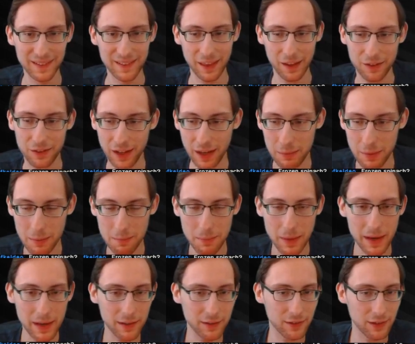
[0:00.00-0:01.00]
The same
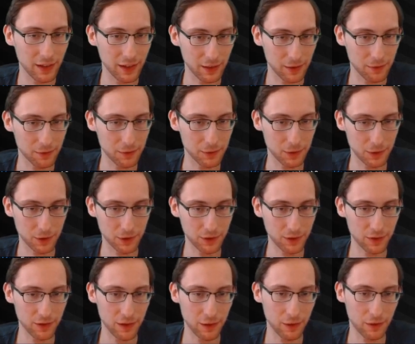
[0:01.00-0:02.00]
amazing, of
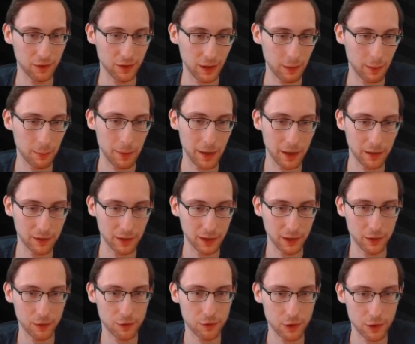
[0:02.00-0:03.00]
course. The same amazing
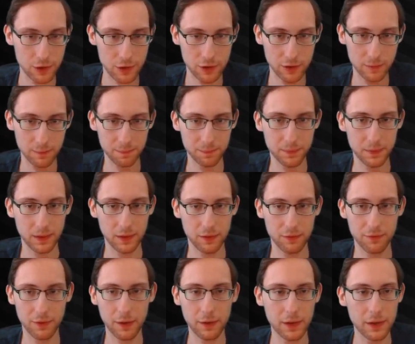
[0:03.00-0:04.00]
nutrition. It's
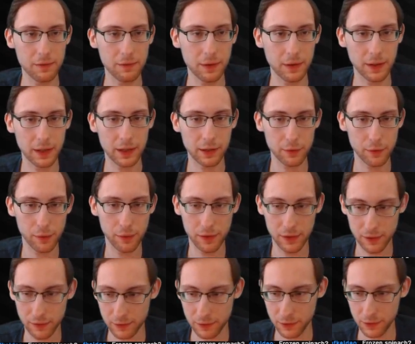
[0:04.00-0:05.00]
very, very healthy,
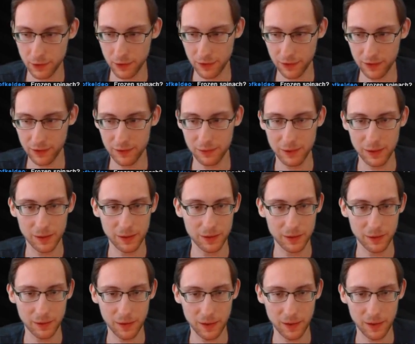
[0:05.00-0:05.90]
of course. We all know